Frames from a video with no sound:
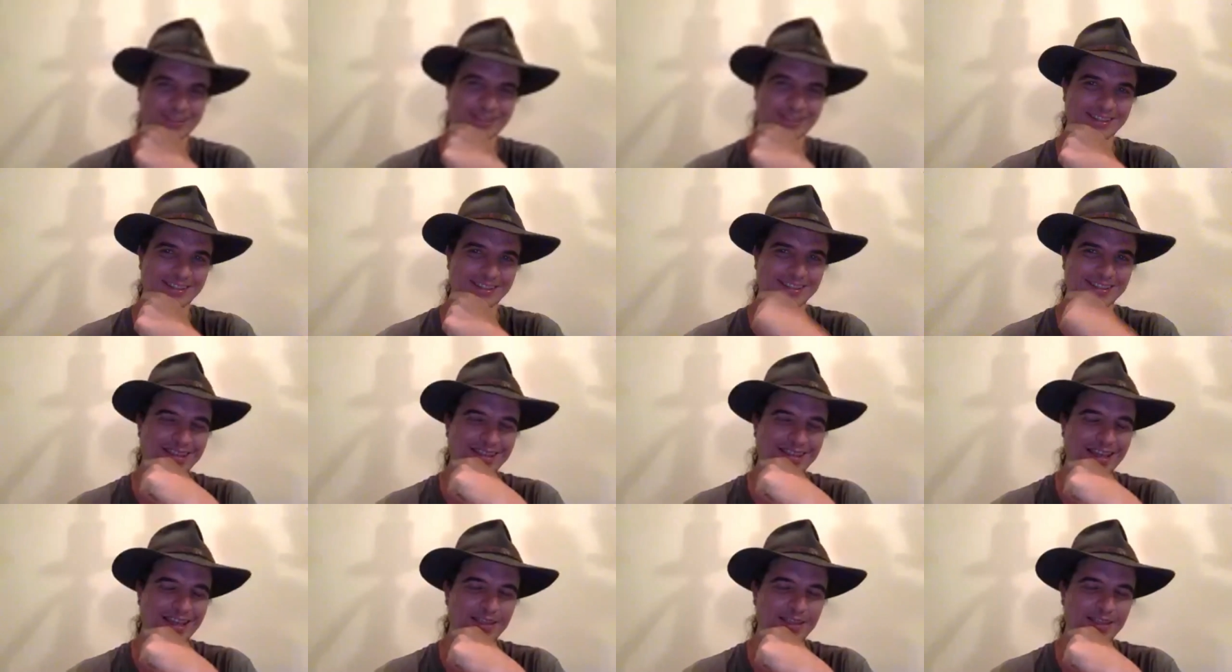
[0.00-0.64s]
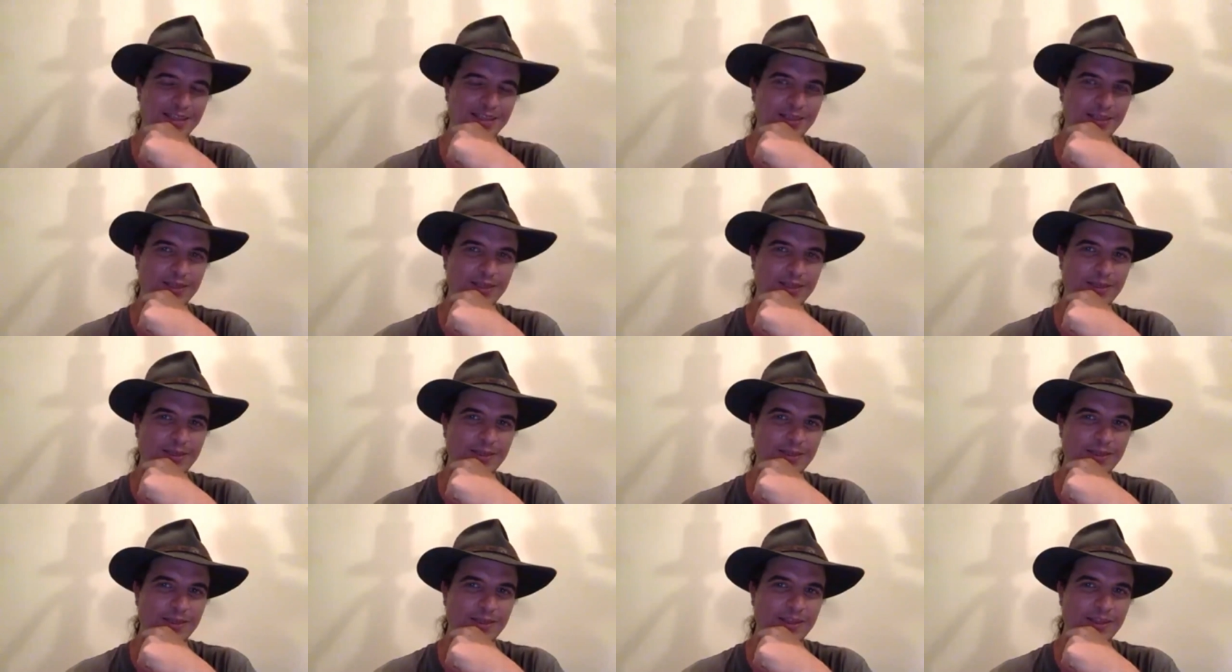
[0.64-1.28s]
was that
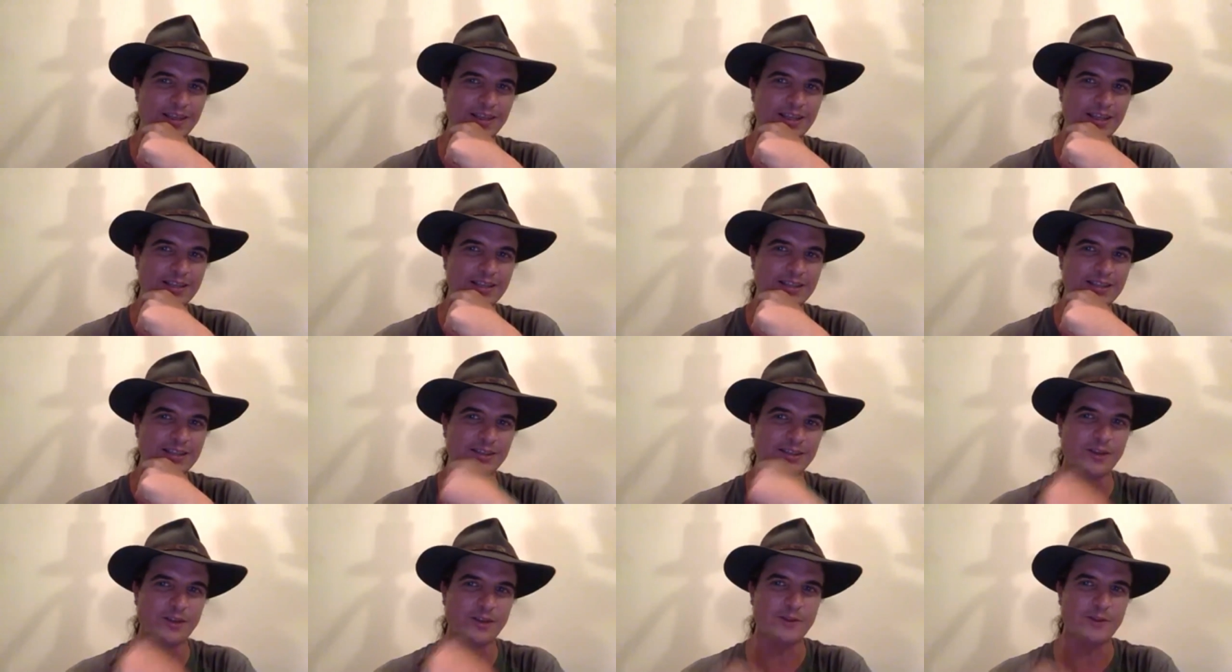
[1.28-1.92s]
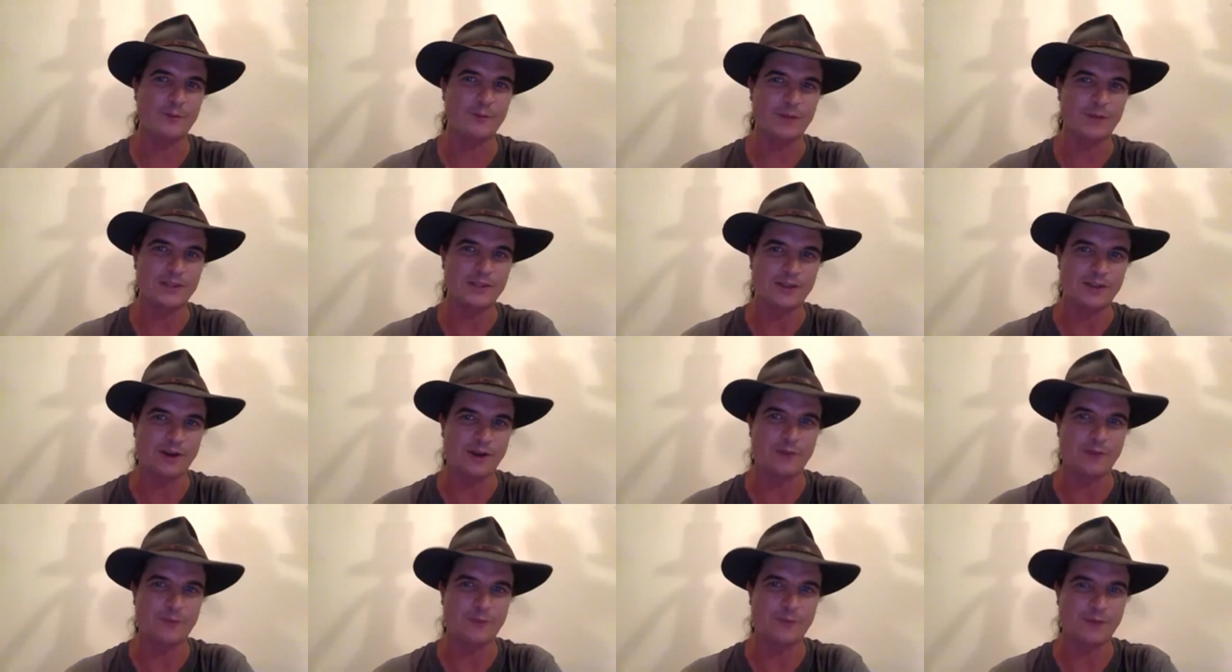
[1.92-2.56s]
it's not that we
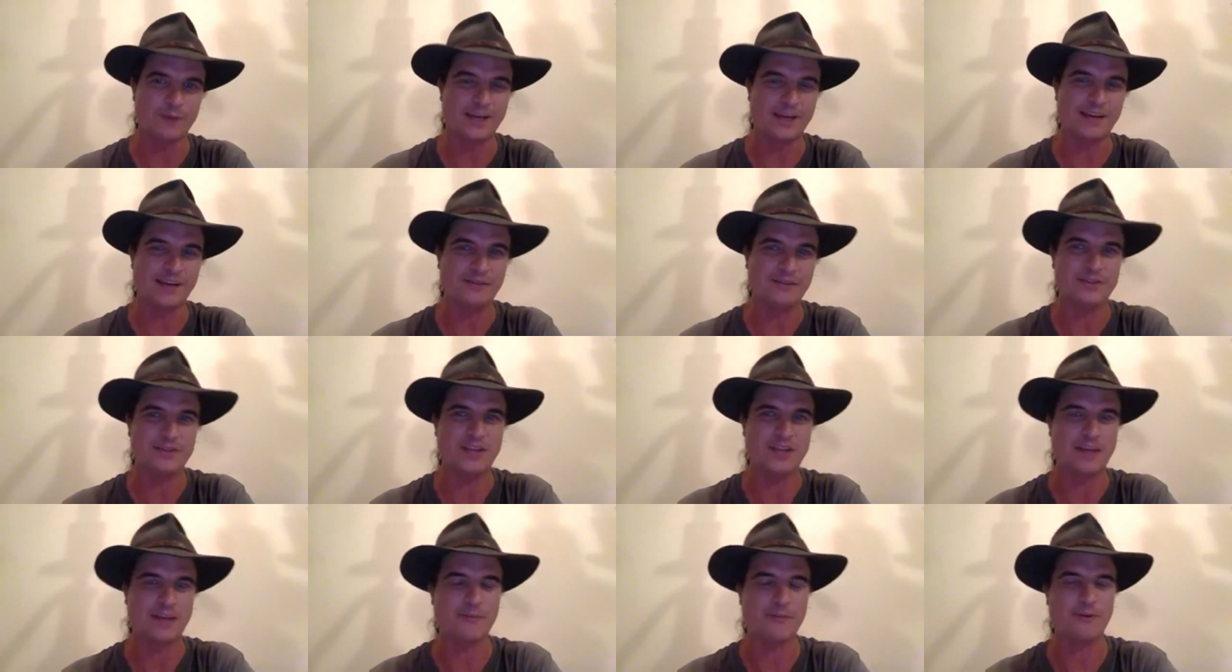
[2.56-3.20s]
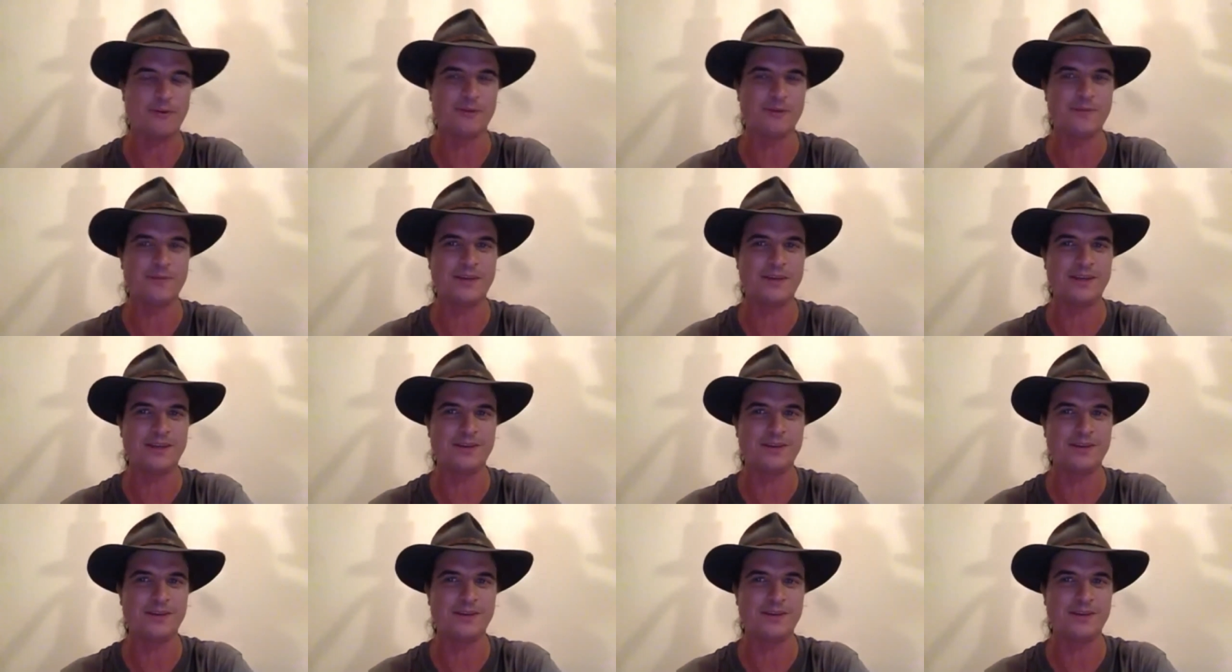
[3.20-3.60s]
don't want to have a tap room here.